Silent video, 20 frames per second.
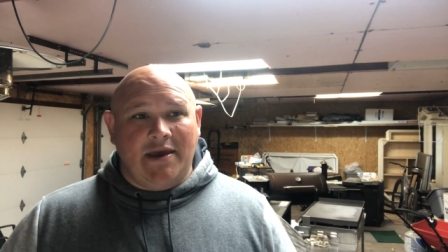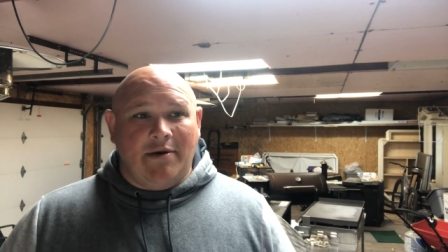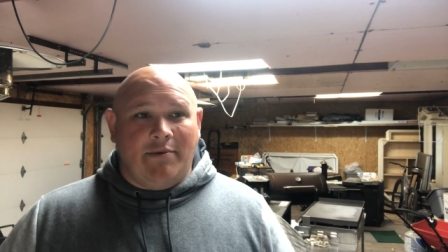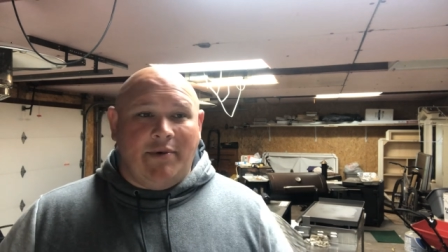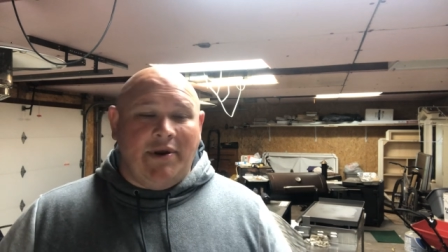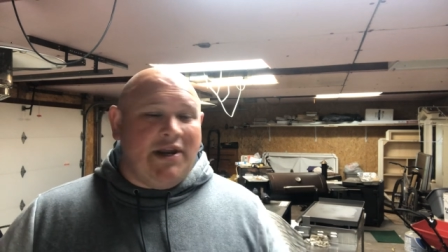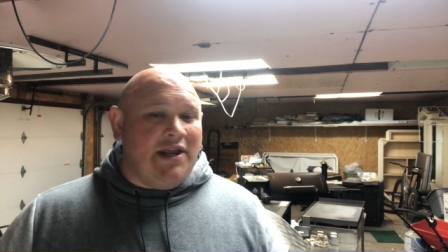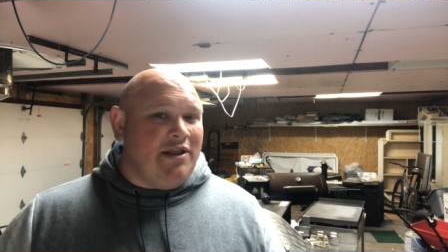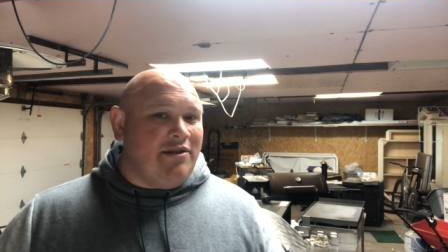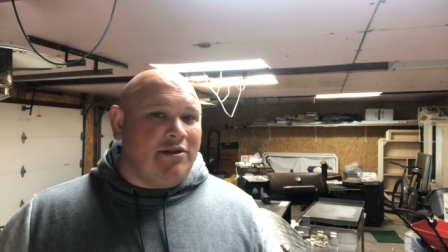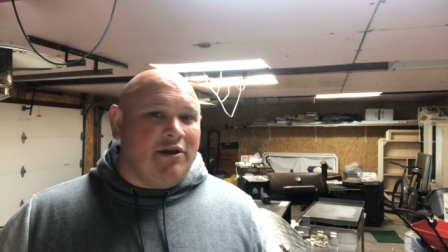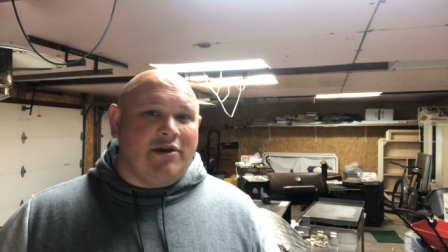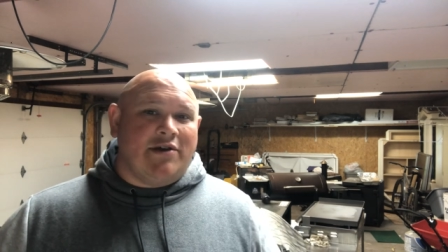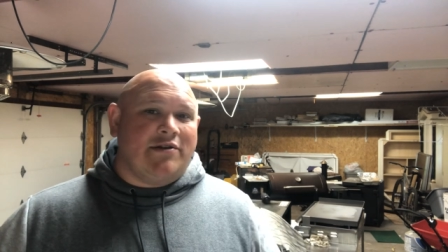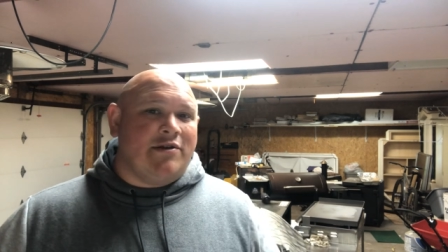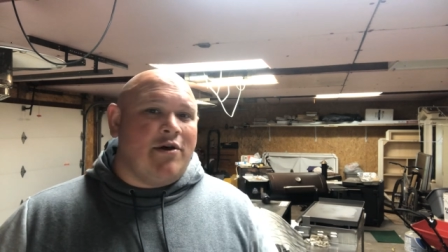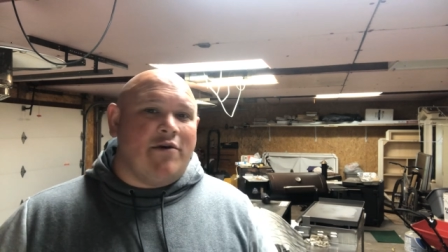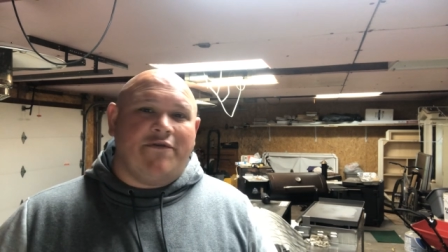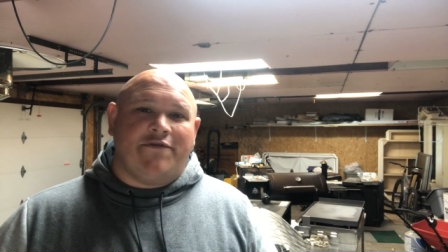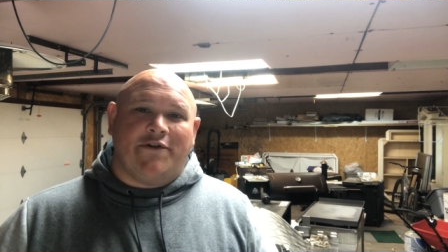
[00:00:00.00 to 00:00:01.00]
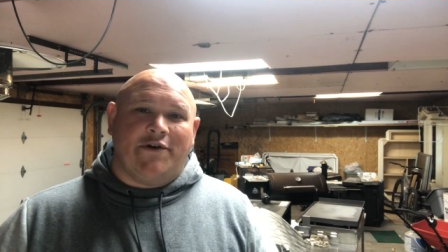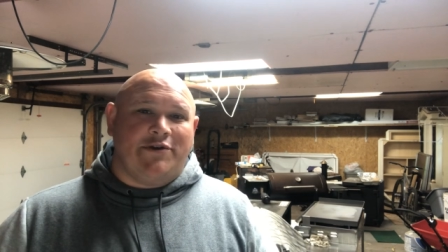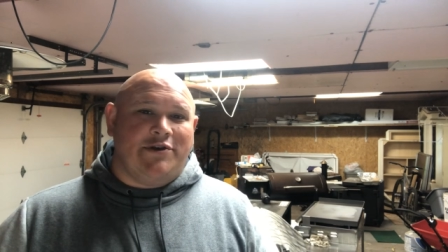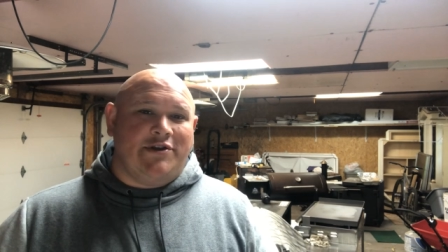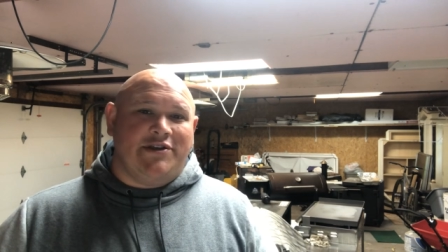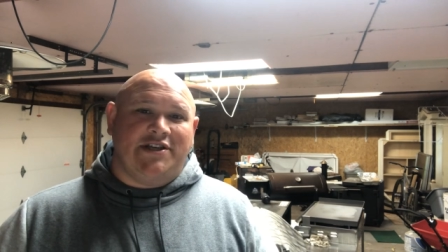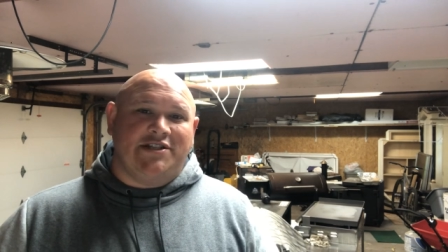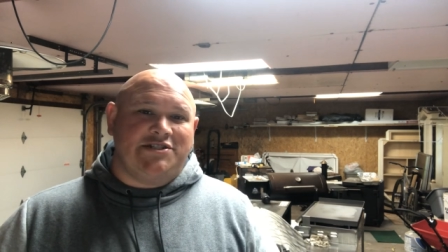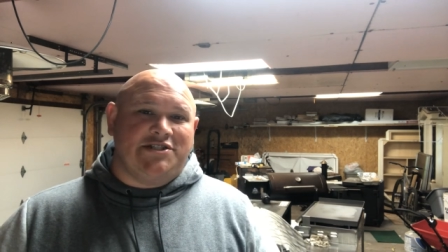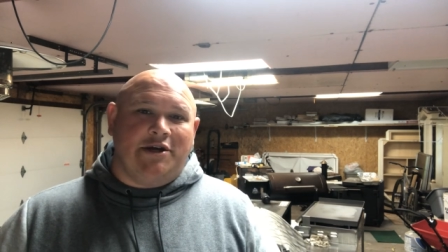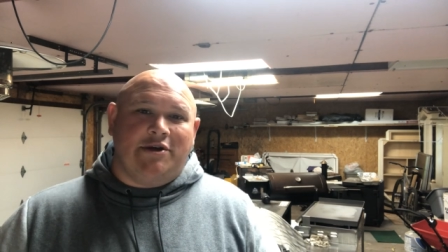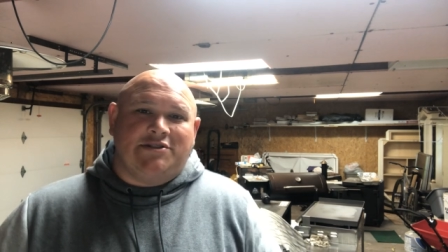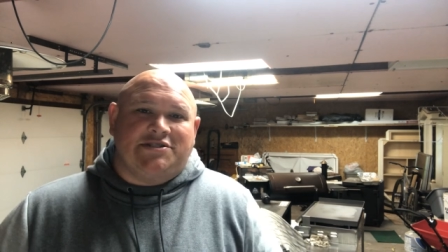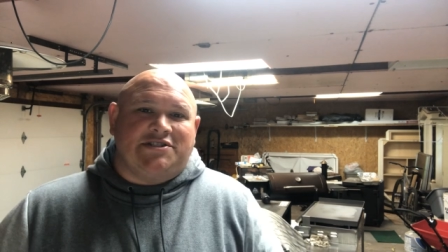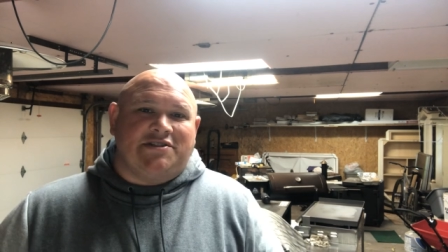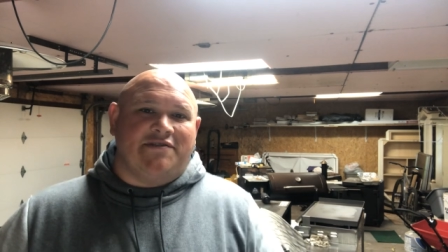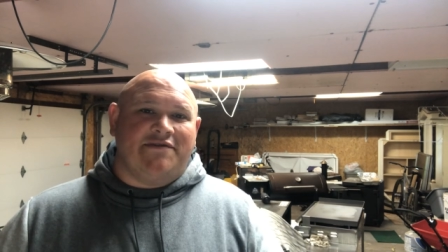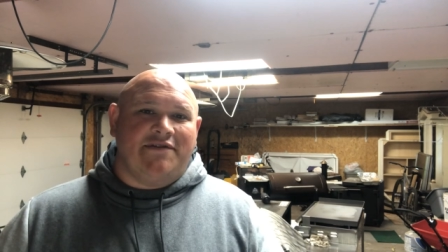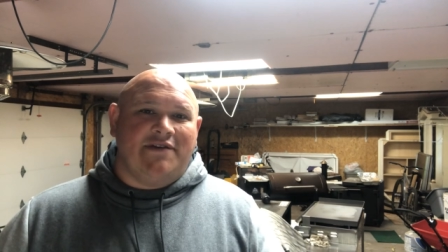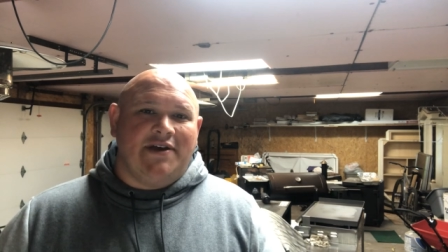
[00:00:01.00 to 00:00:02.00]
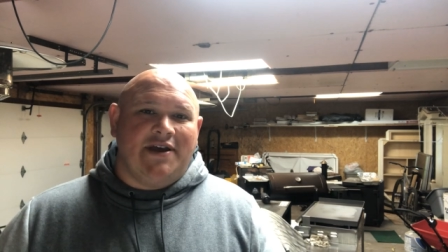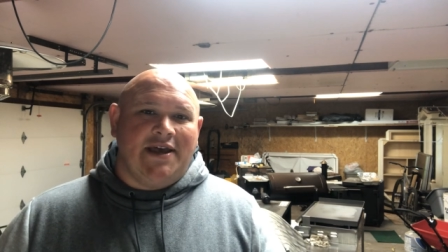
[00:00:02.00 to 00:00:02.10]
we need look no further than Joseph,